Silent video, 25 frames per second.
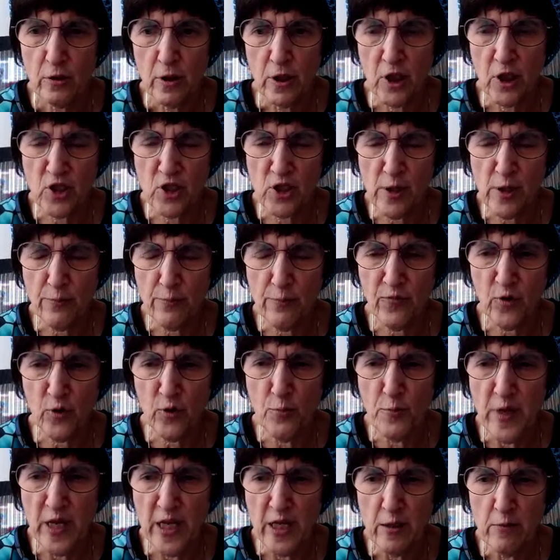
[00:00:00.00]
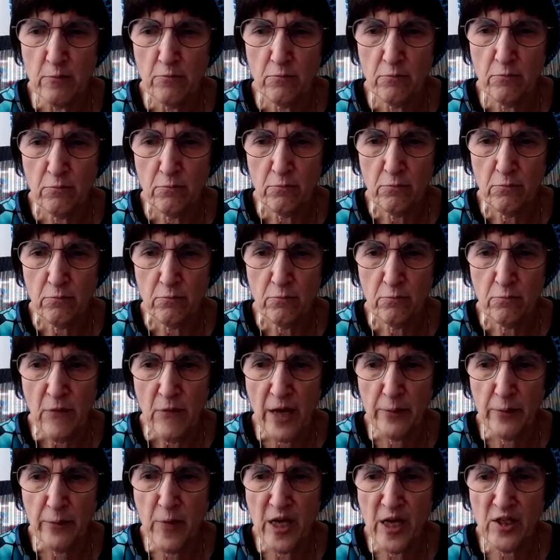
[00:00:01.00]
except for me
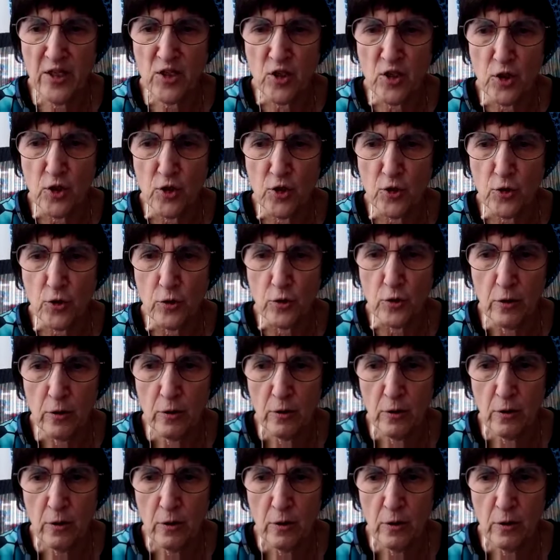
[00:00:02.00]
and my sister.